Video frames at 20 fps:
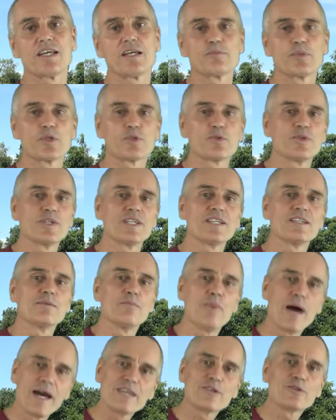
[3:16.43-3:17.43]
between
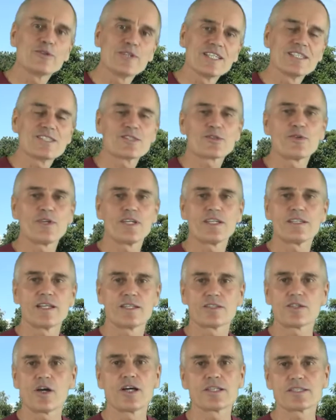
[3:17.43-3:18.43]
my green screen
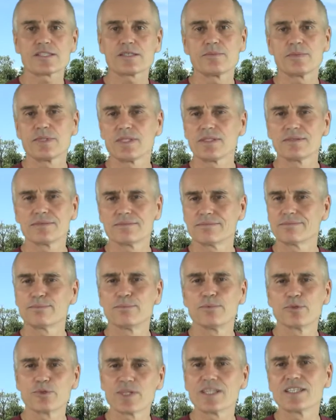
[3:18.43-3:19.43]
that cost me
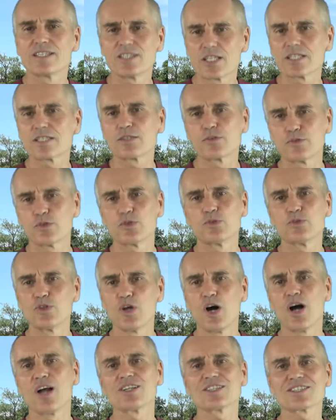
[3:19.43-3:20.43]
really just a few
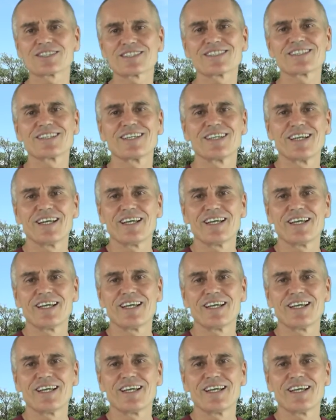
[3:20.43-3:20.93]
dollars